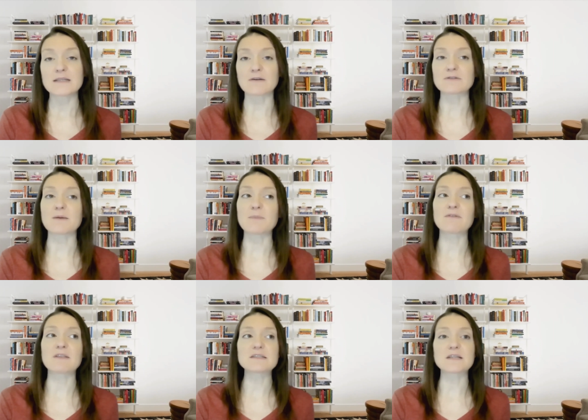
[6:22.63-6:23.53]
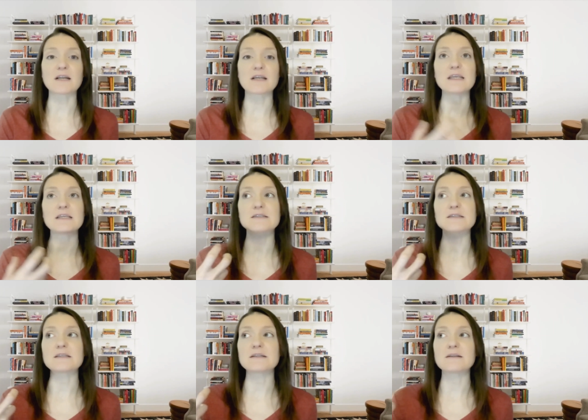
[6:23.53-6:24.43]
Now, some of the
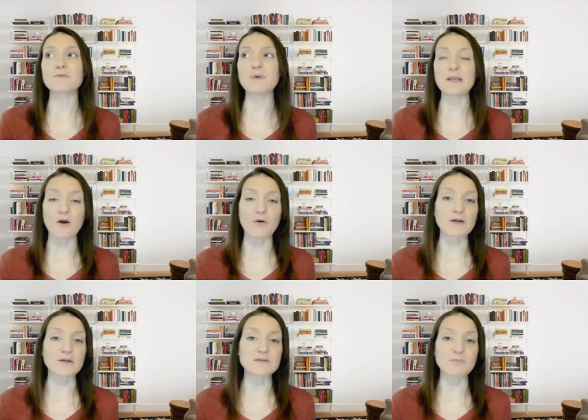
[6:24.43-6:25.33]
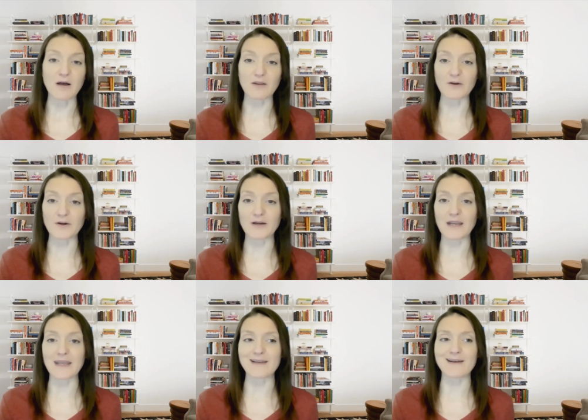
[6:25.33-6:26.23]
studies we know are smaller
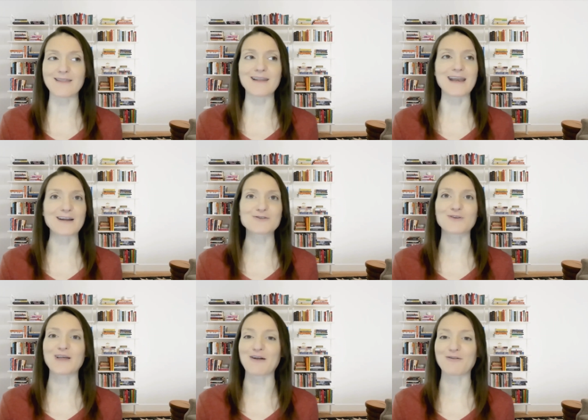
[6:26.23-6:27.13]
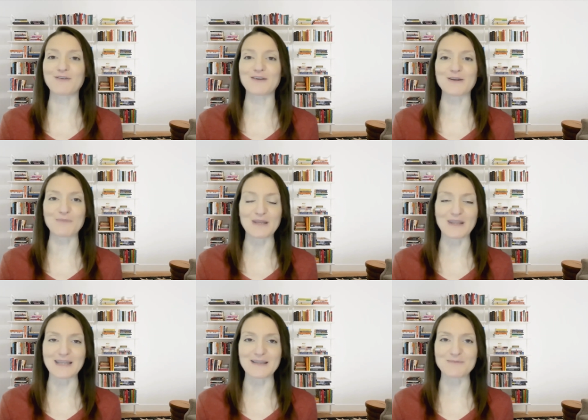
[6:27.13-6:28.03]
in the natural health field than we'd
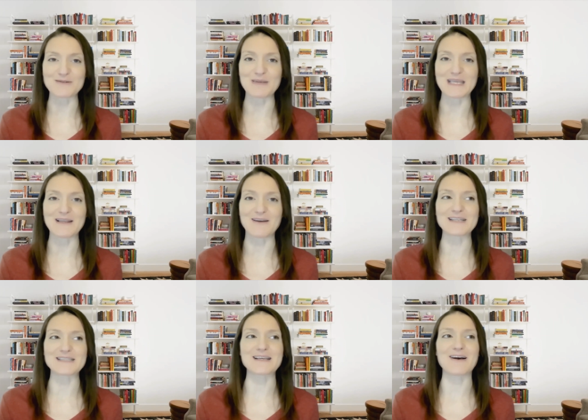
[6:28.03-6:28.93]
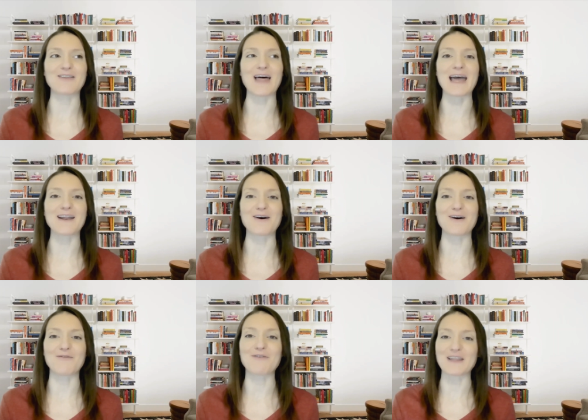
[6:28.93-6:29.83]
like them to be. There isn't a lot
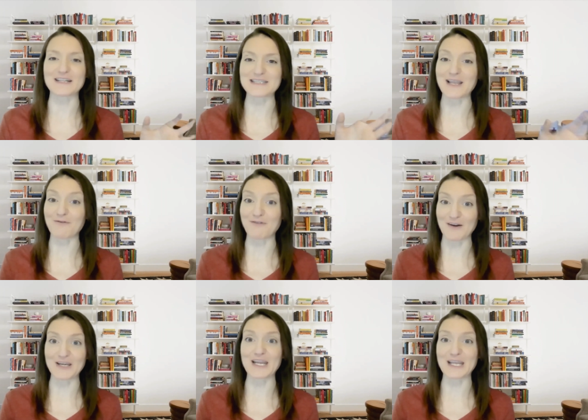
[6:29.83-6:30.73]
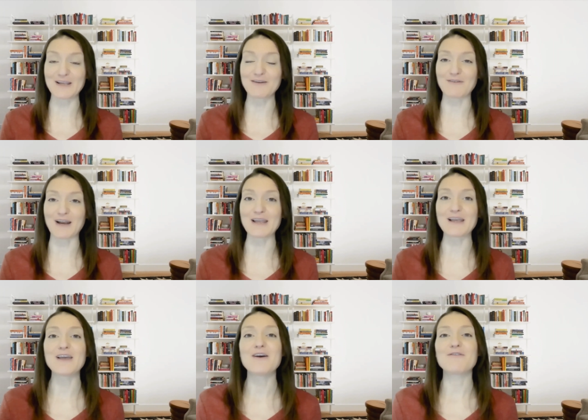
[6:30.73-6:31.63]
of, let's say, funding, right,
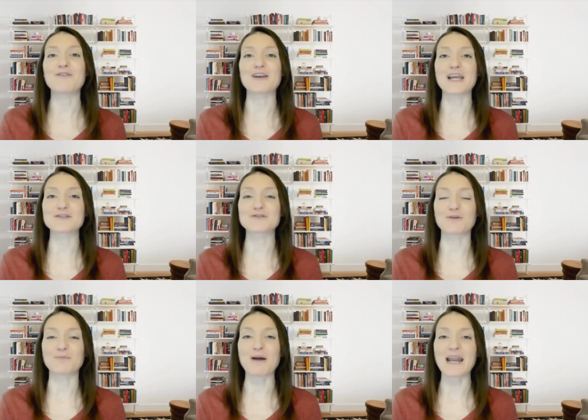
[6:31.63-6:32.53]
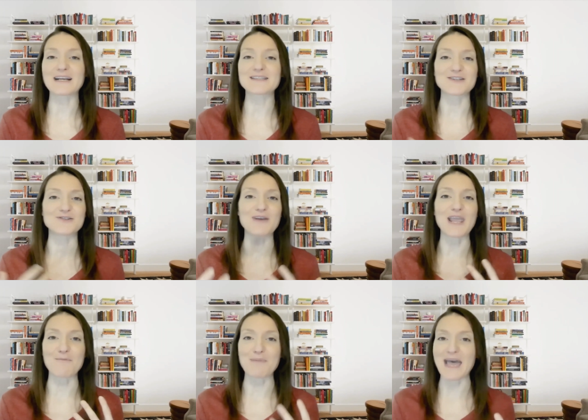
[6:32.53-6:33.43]
for natural products because you
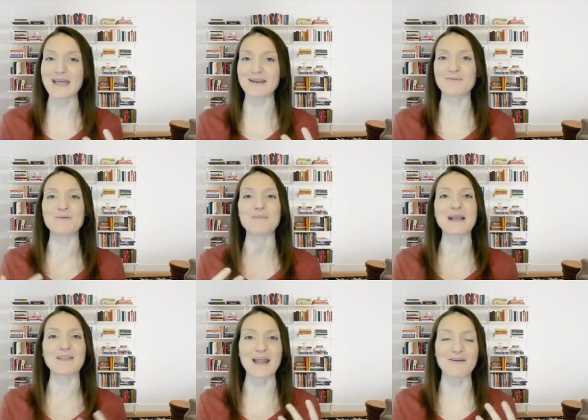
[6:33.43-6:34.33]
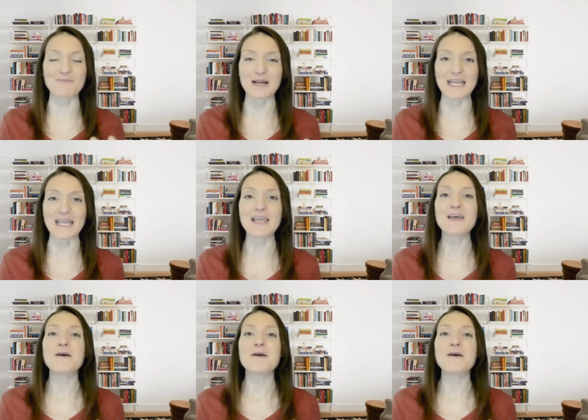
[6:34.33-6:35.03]
can't patent them and make a lot of money